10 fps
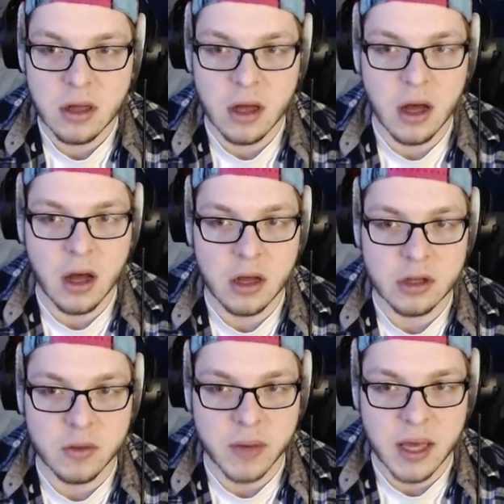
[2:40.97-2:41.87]
So
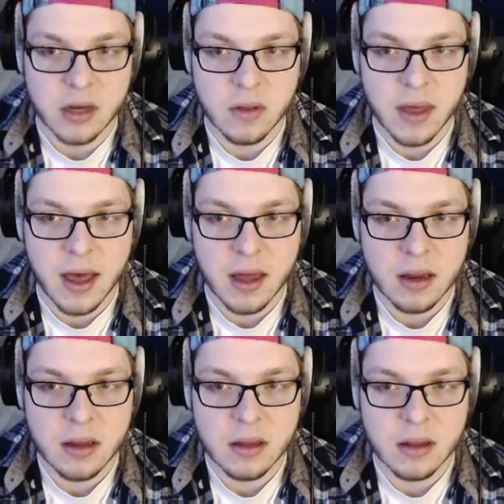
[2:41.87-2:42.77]
we can't do that.
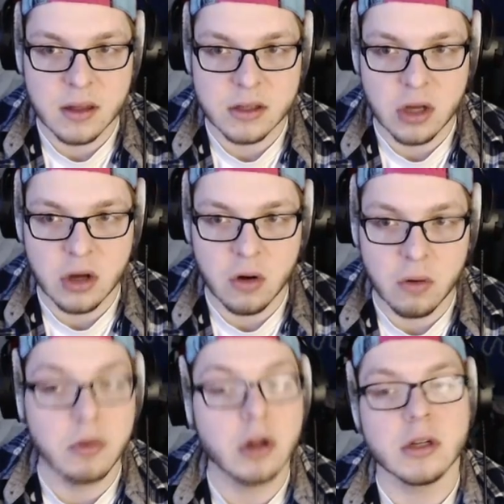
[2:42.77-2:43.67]
Let's go
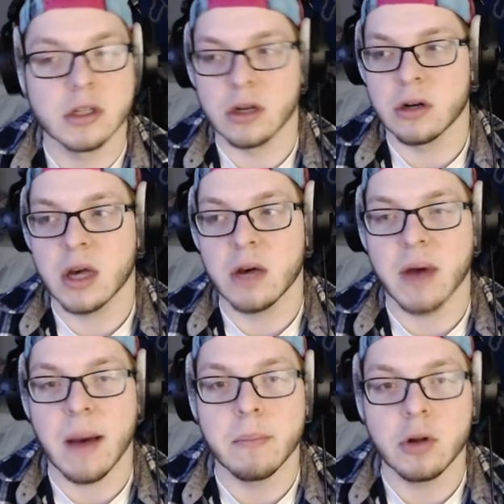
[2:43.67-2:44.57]
Bulls. Okay, we
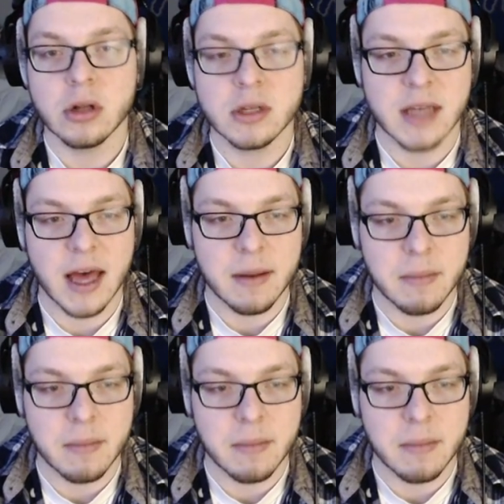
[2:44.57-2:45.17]
got Bulls and